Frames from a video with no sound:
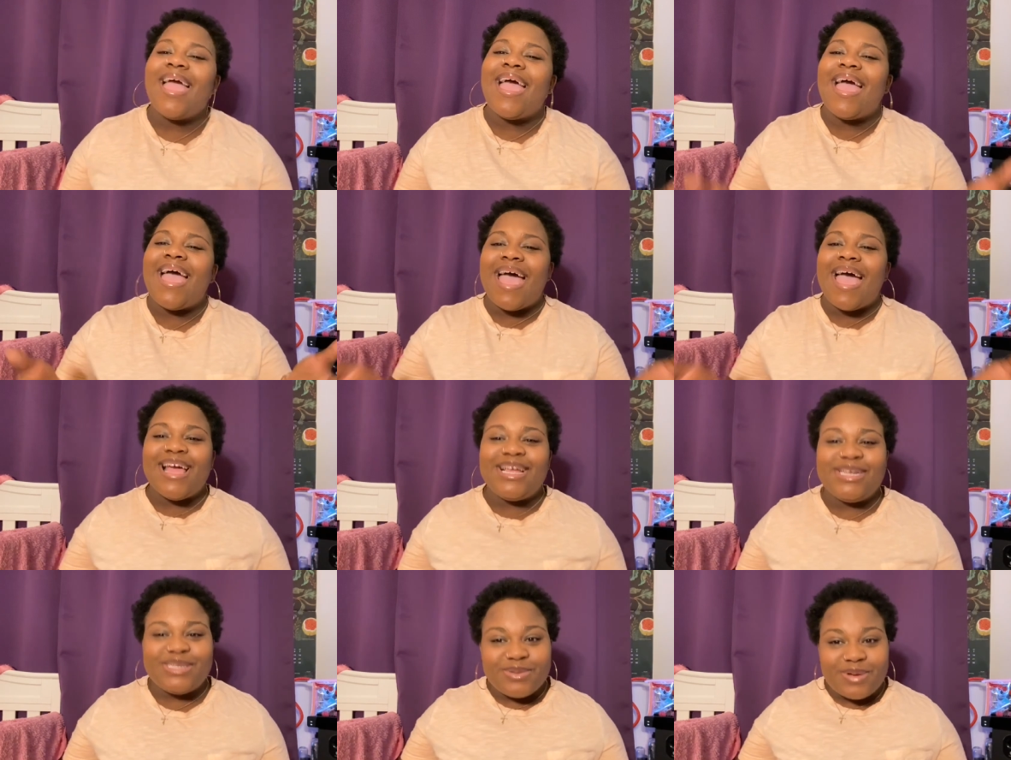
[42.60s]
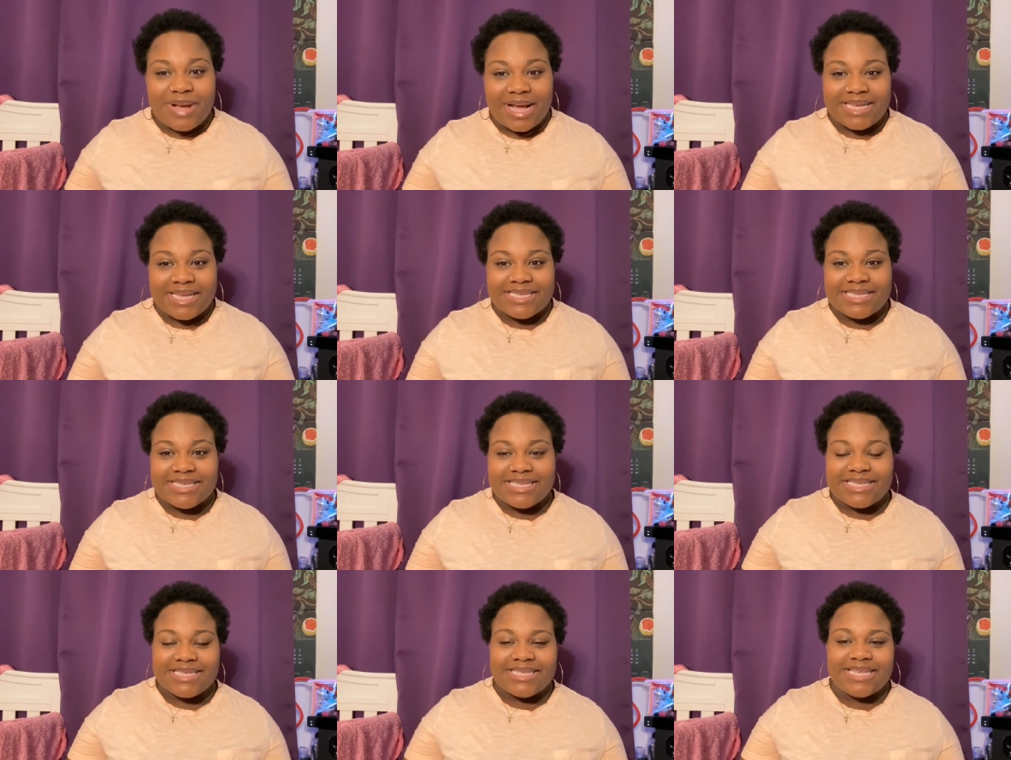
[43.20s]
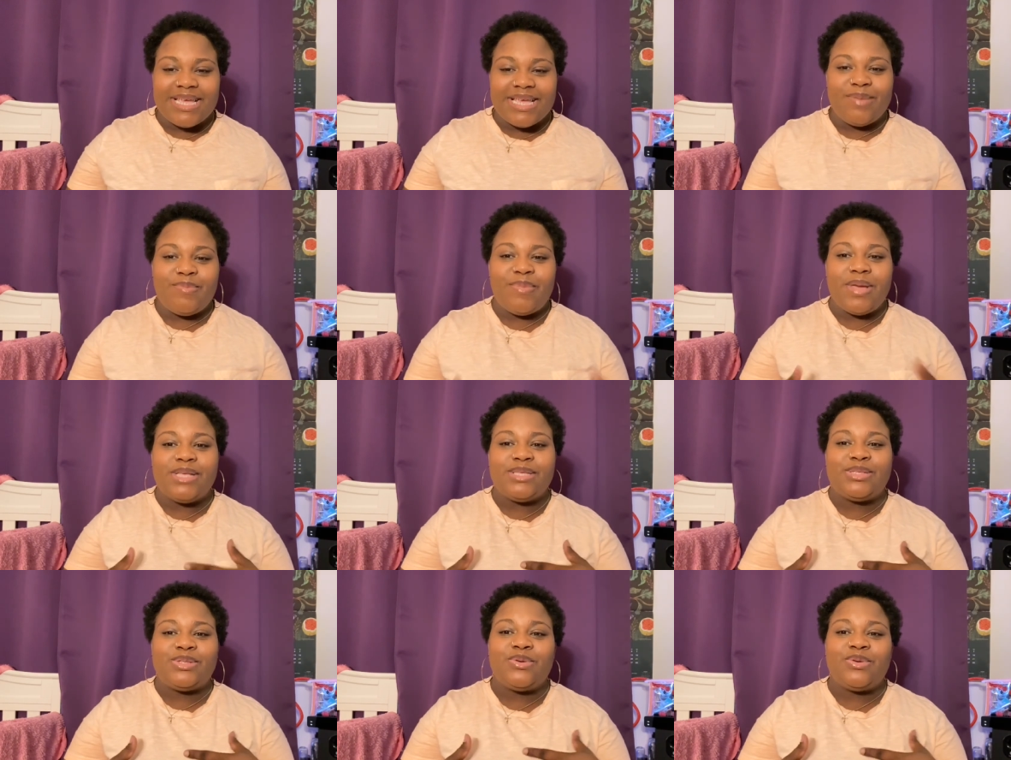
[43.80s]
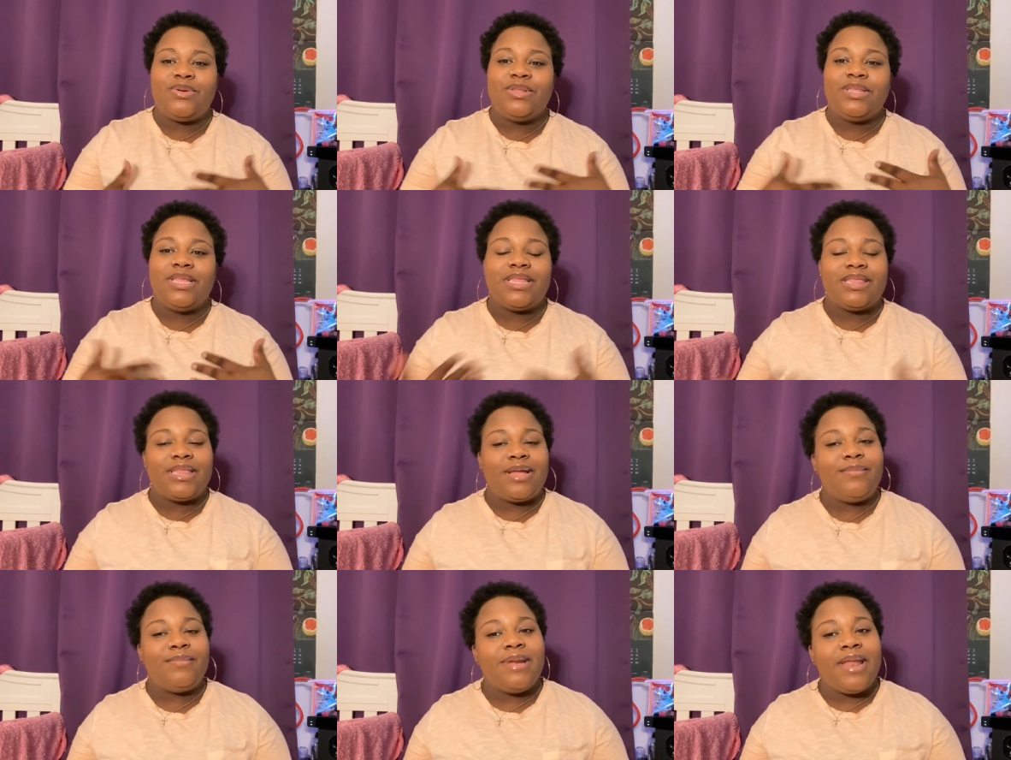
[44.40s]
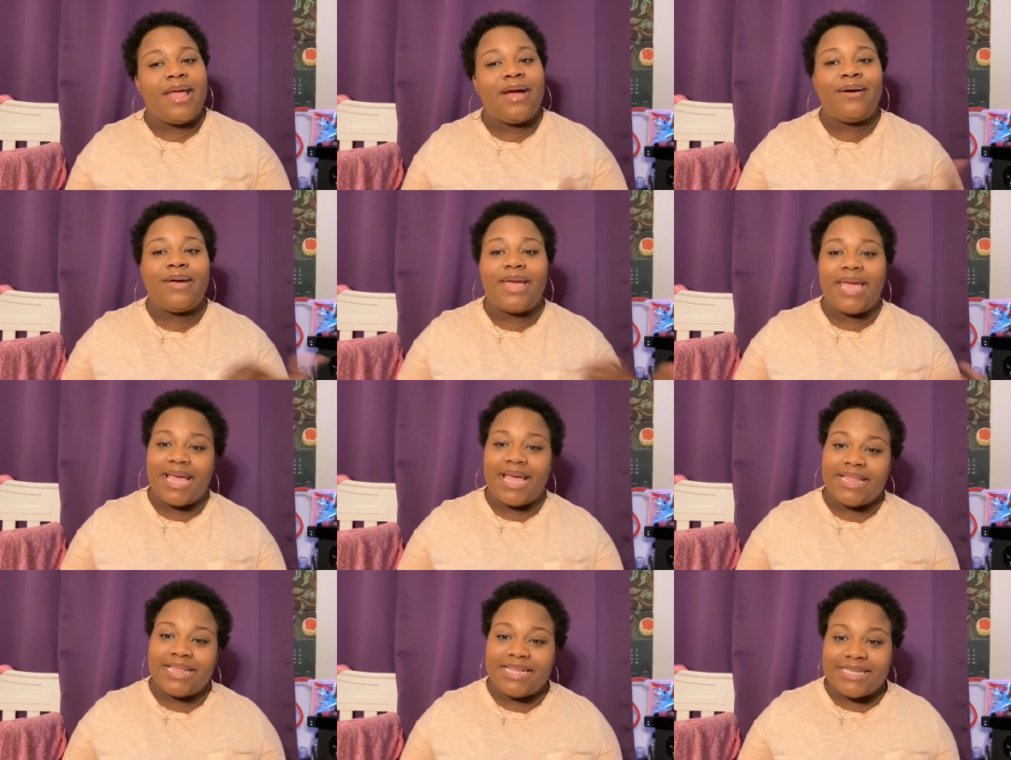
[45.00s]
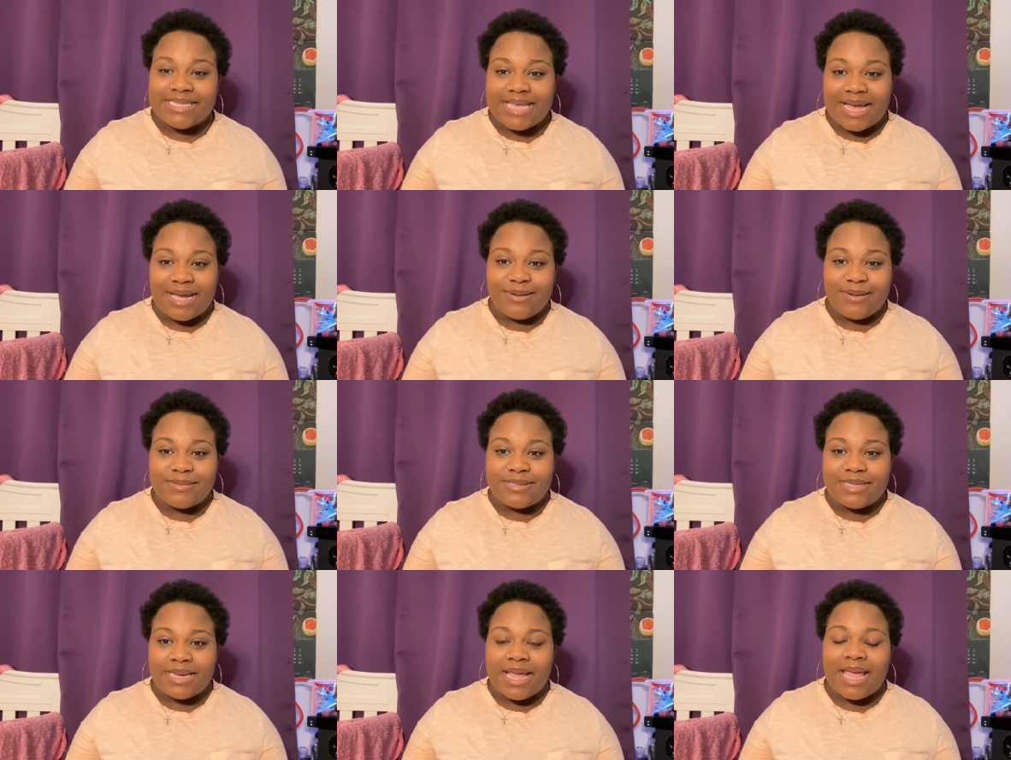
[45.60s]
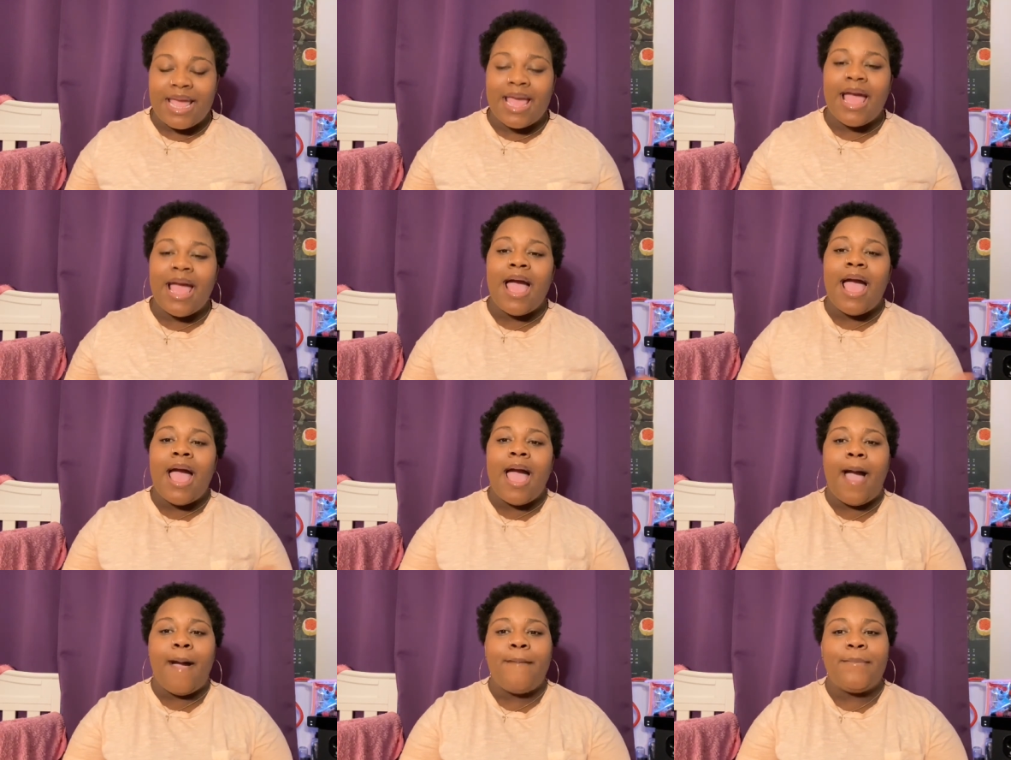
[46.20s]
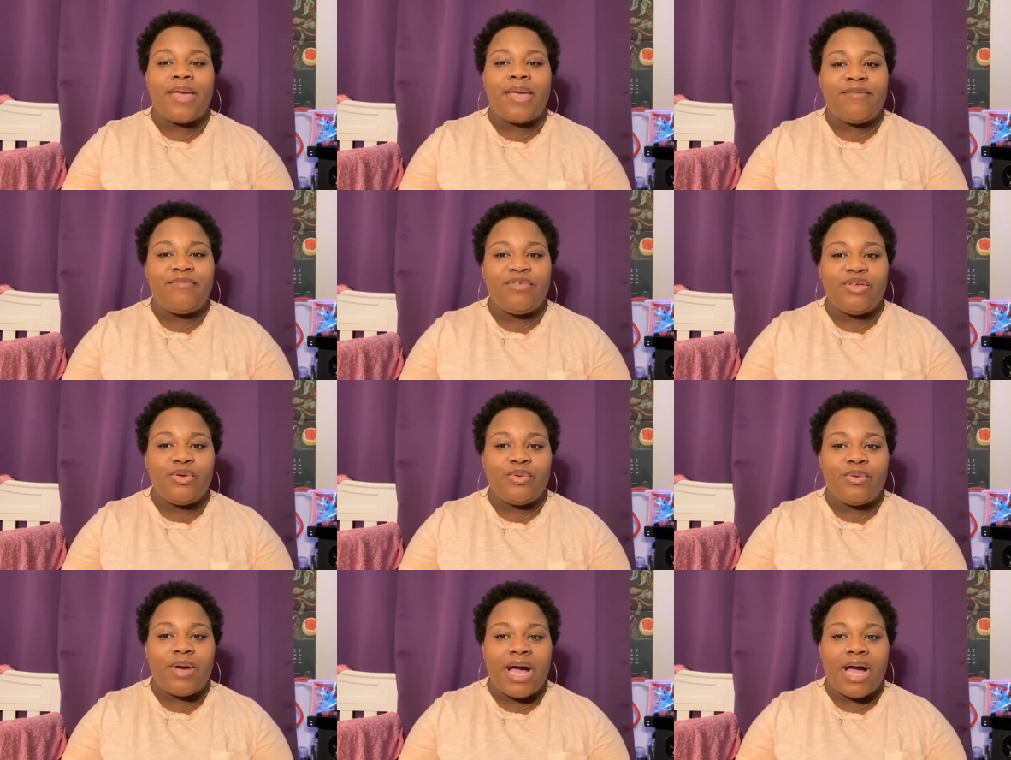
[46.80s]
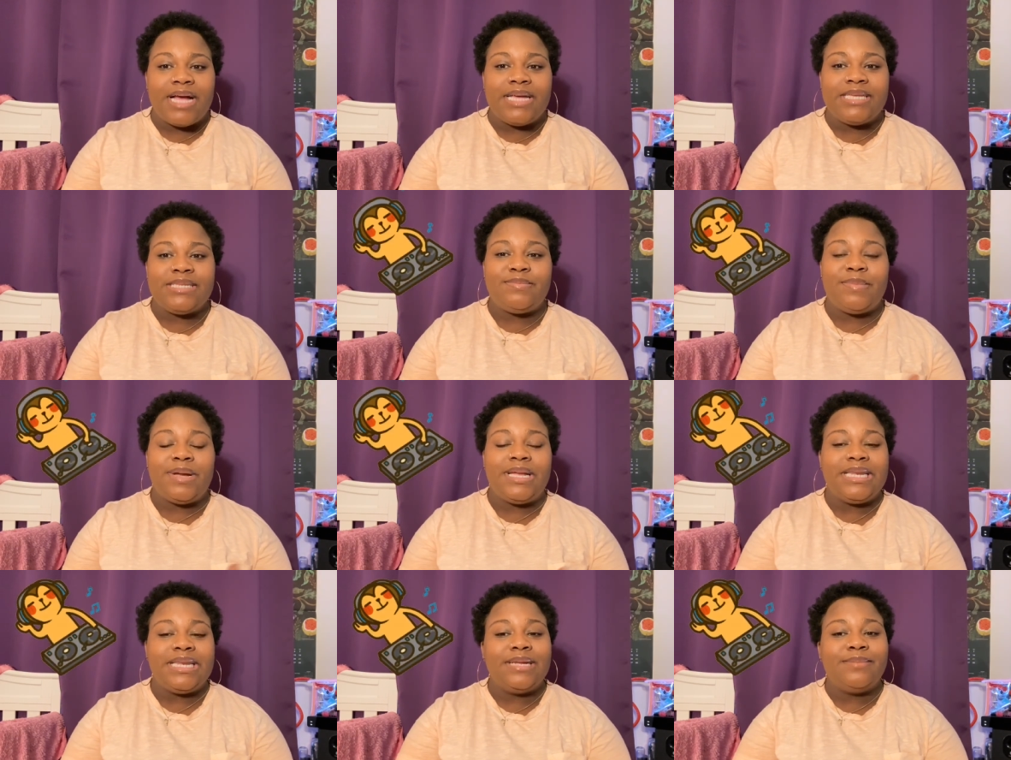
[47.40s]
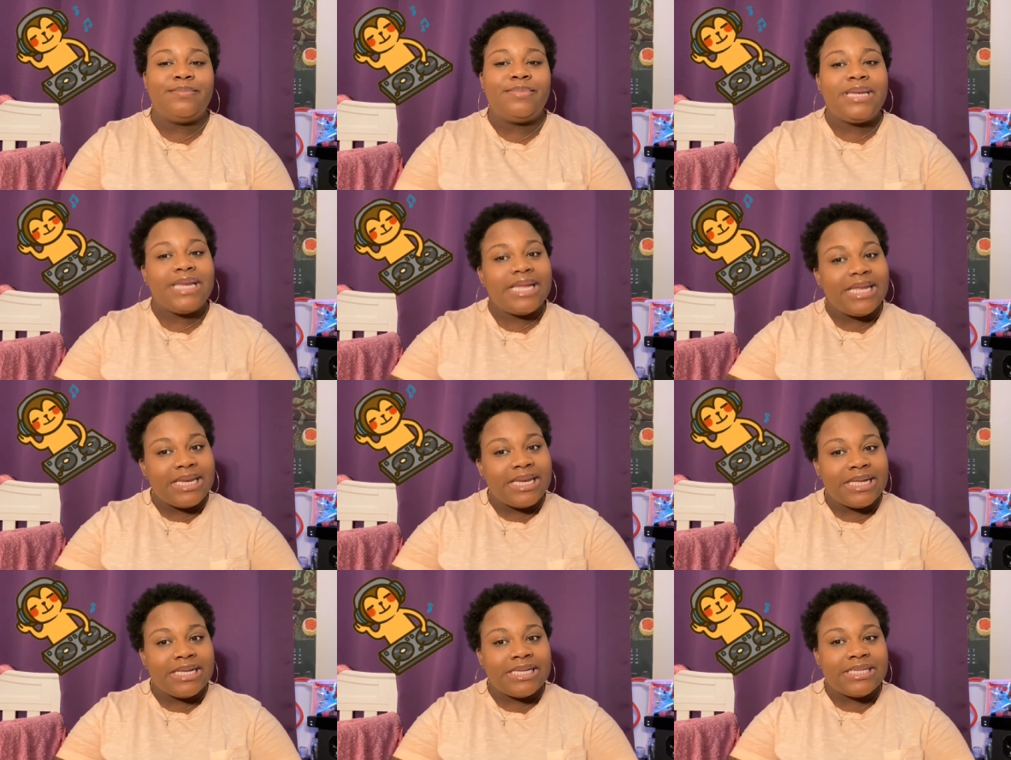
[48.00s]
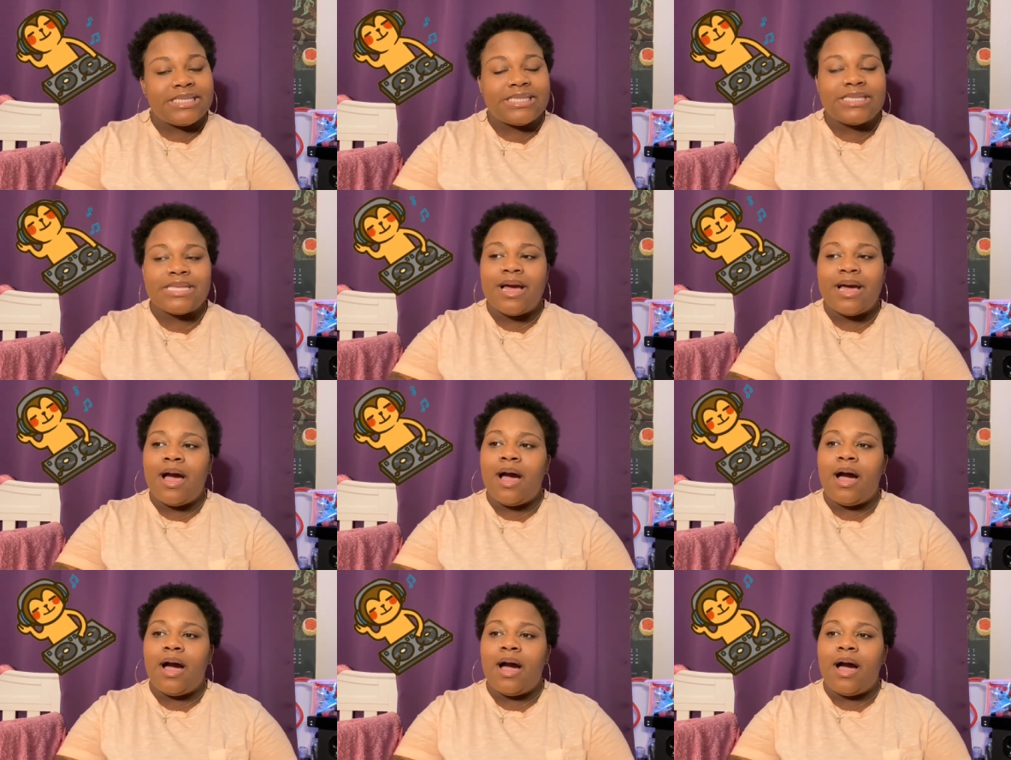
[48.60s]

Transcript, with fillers: as you guys can see based on the thumbnail and the title today i'm giving you guys my lip playlist